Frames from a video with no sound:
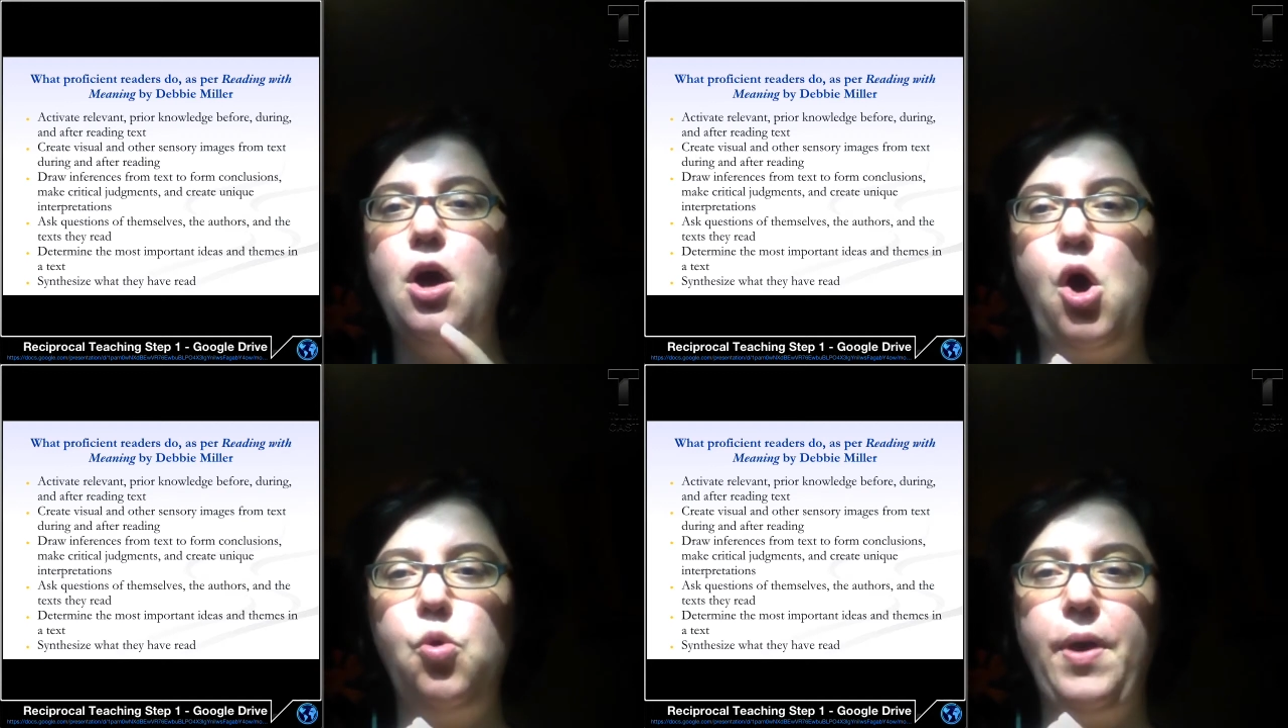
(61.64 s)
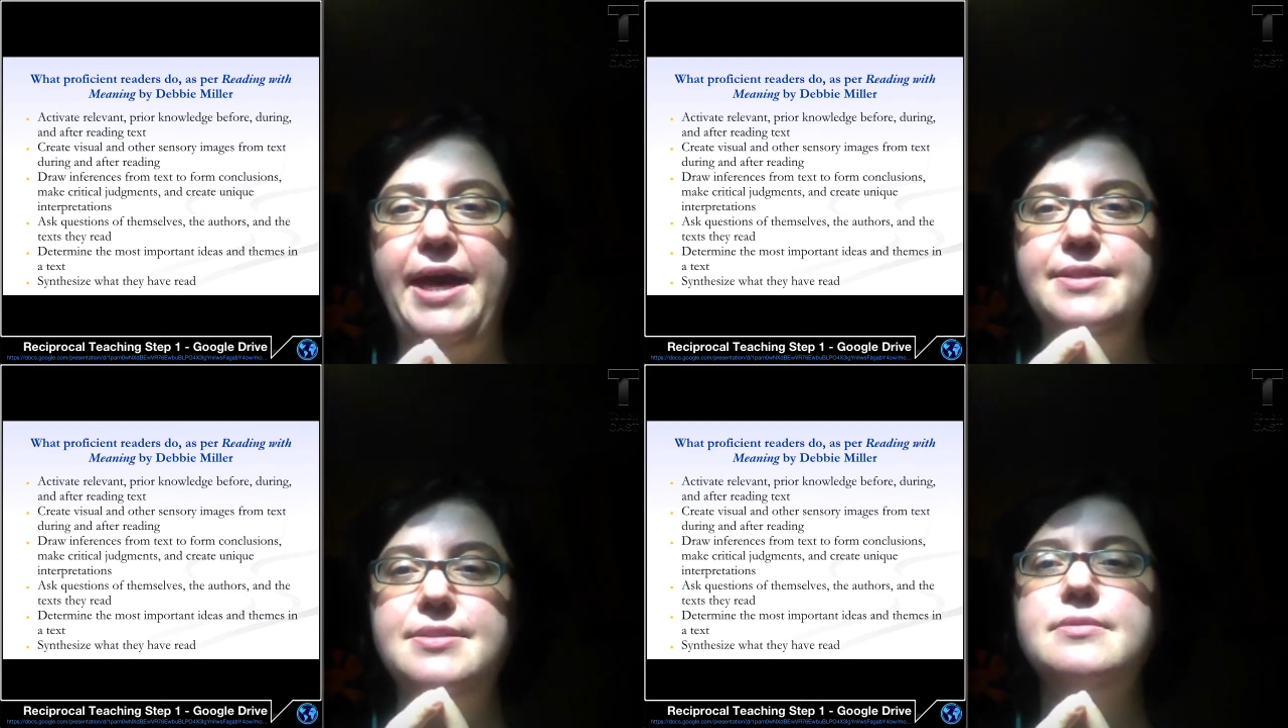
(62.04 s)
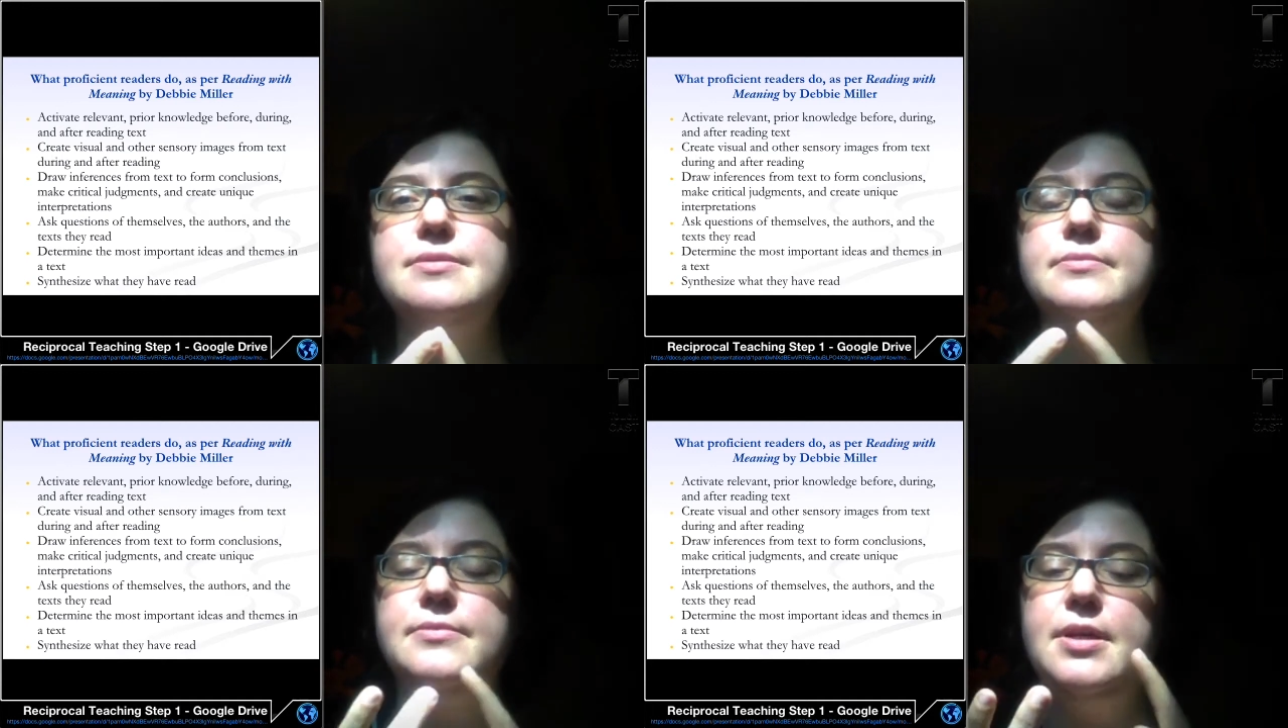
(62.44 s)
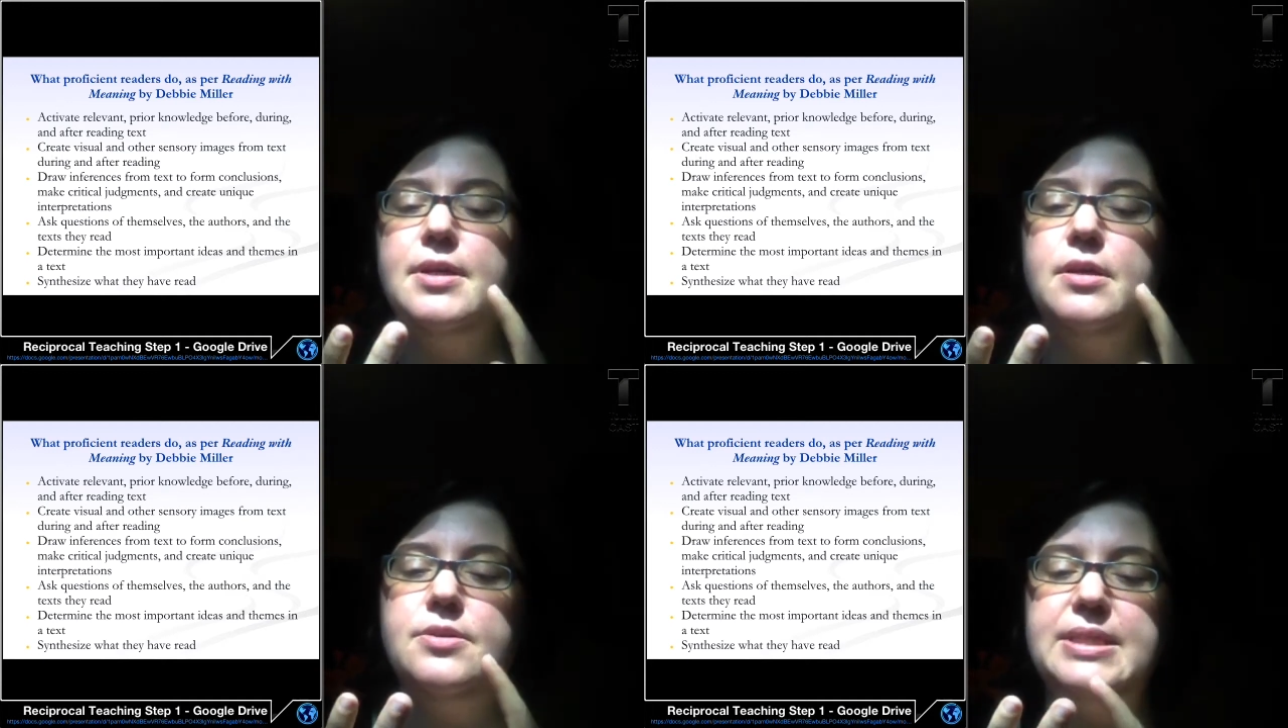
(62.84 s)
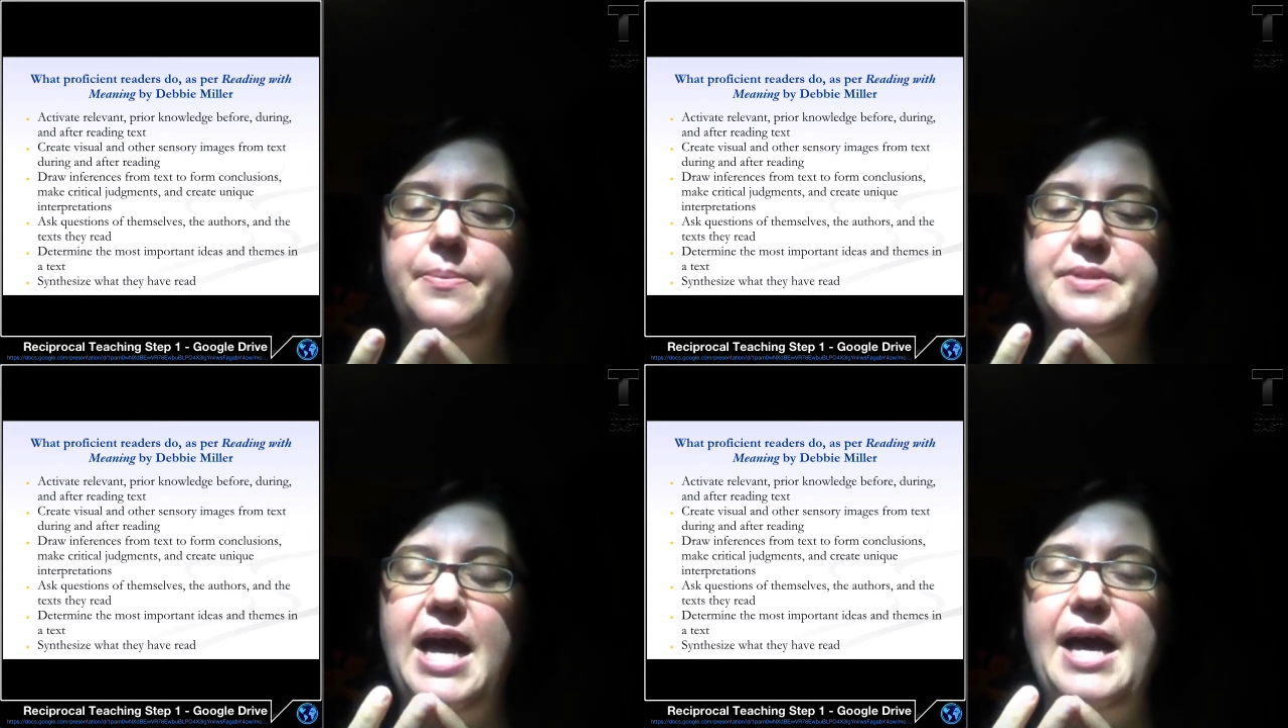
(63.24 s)
always,
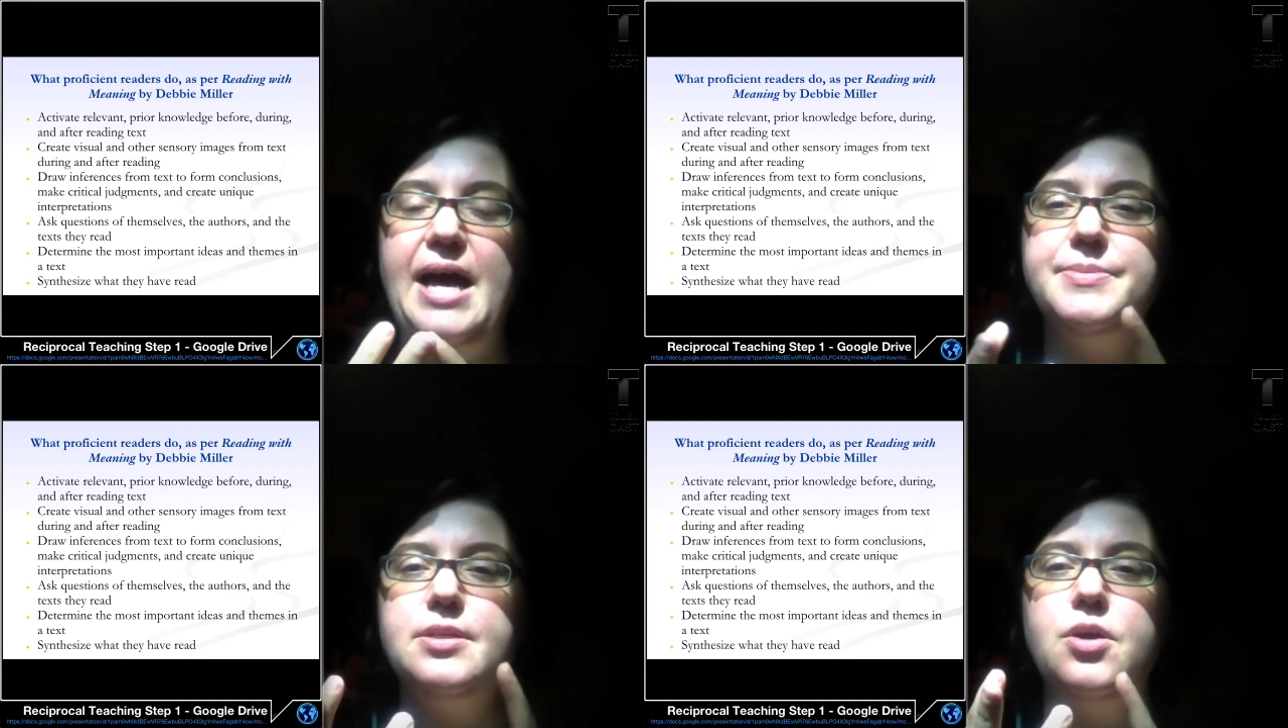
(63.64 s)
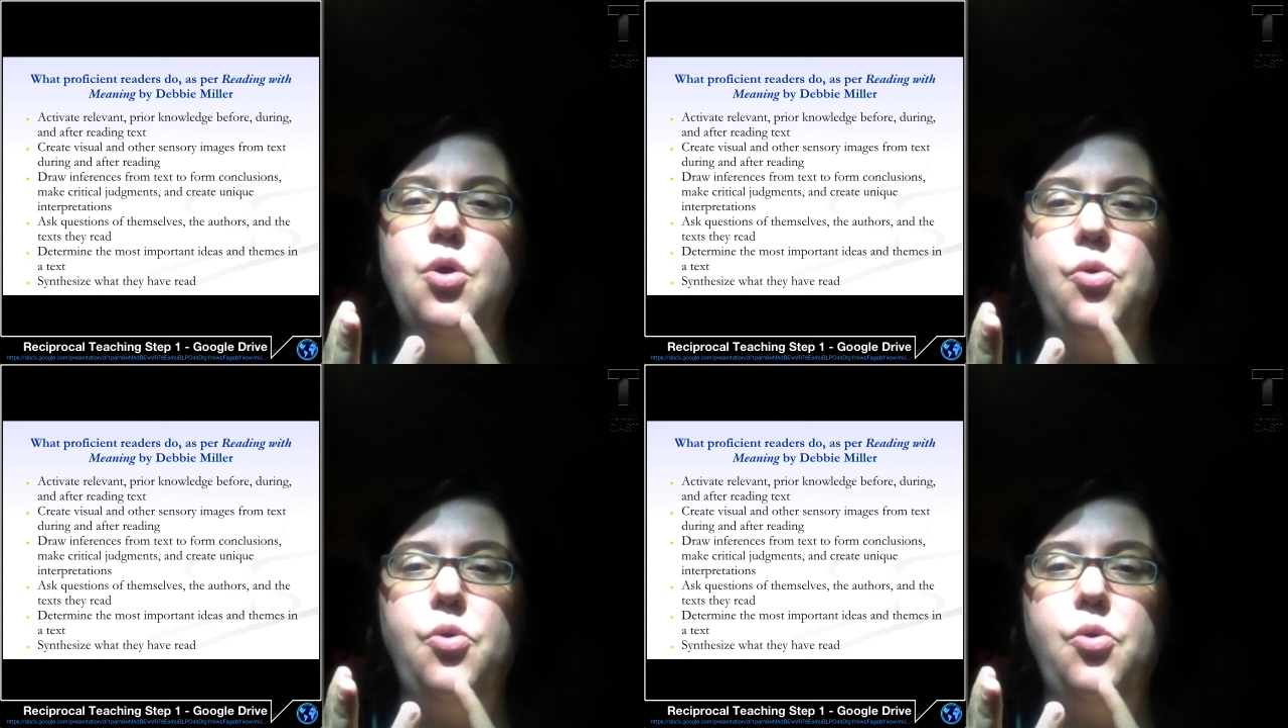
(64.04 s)
sometimes,